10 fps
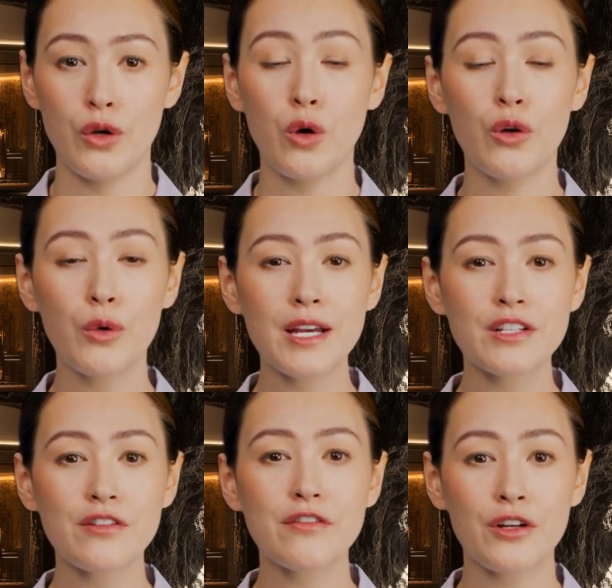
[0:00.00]
Always
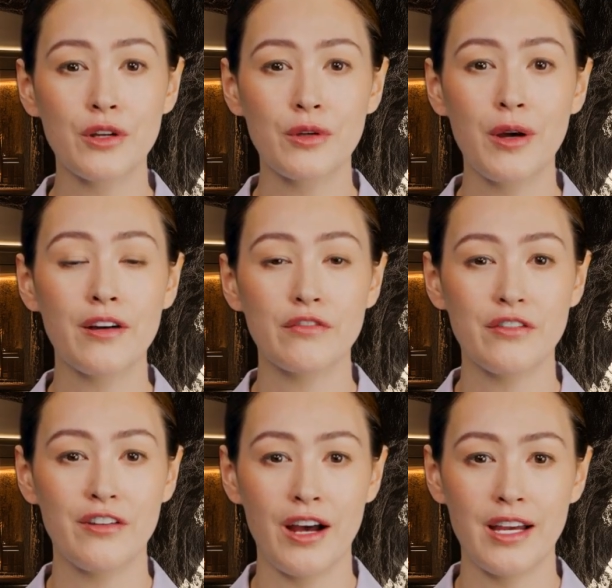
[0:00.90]
review and
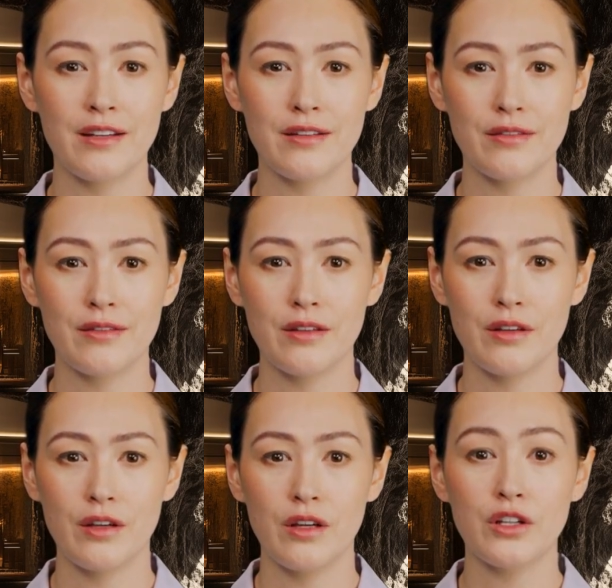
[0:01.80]
refine.
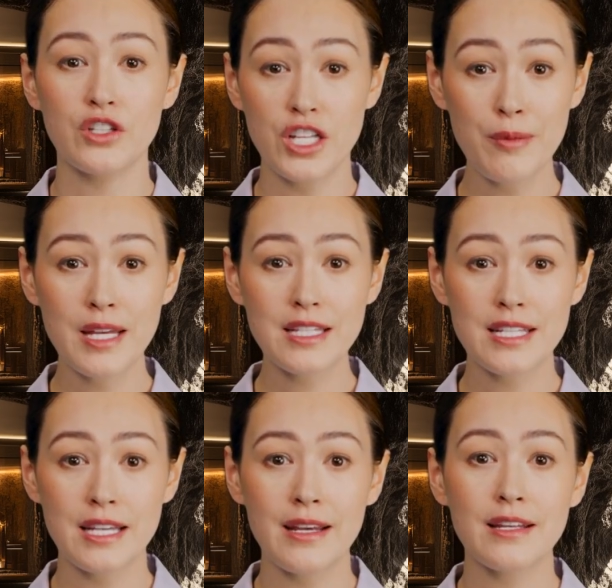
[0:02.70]

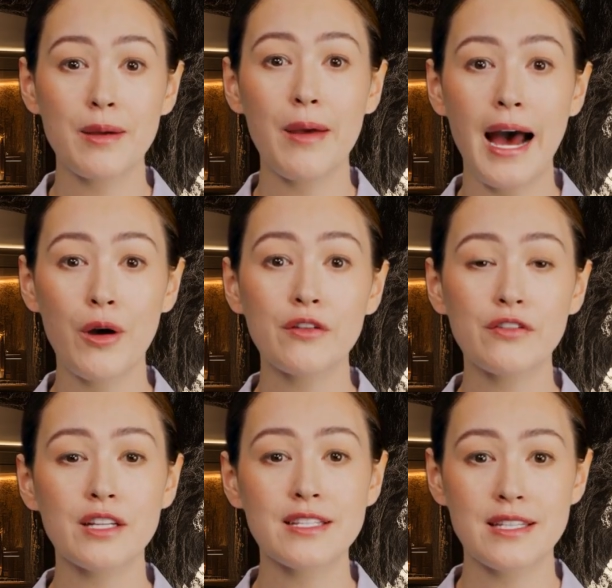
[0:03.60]
GPT is a
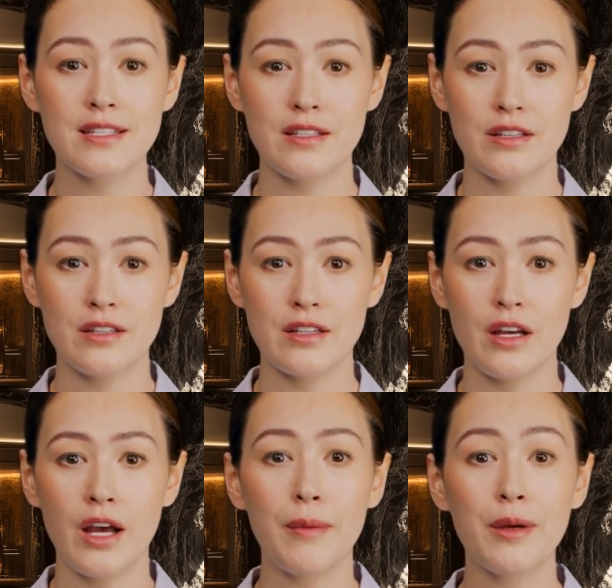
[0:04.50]
powerful assistant,
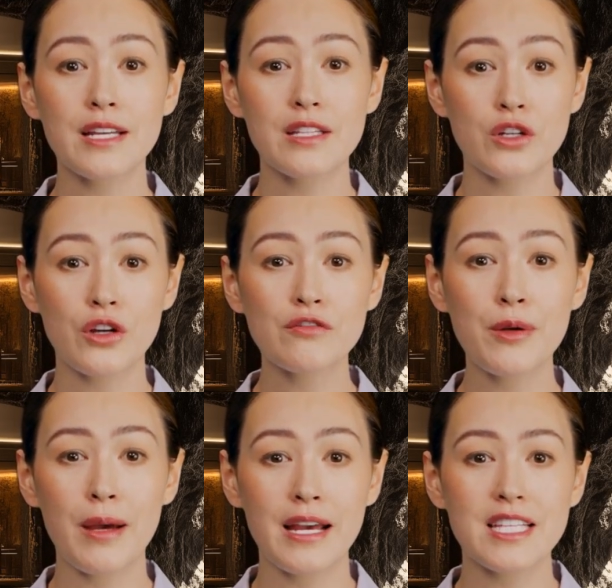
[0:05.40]
but it's not a
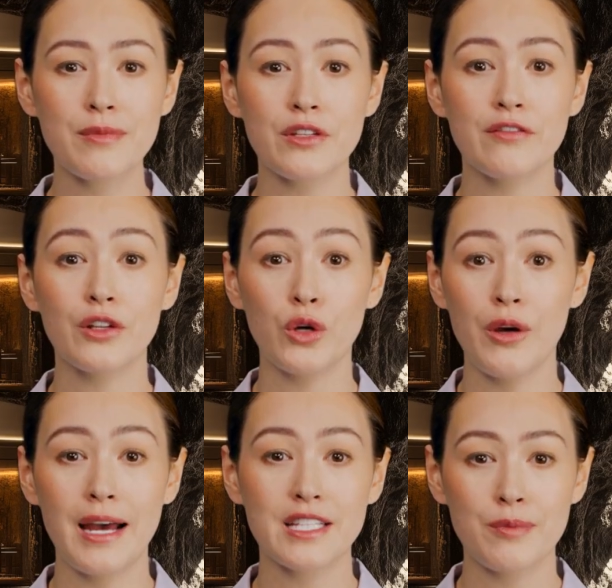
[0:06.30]
replacement for your
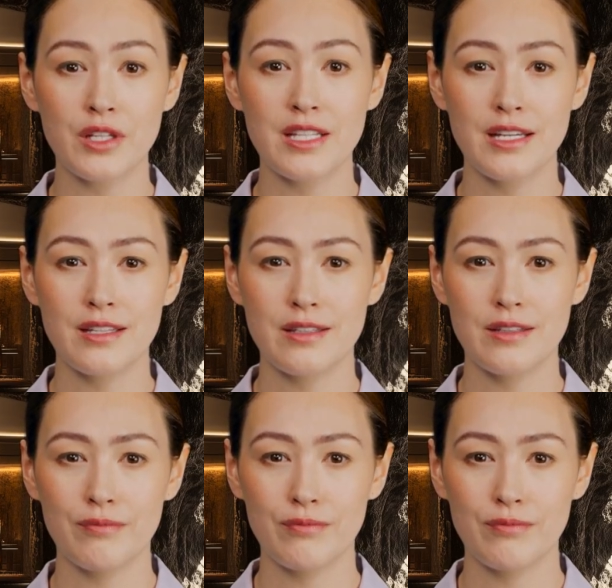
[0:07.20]
expertise.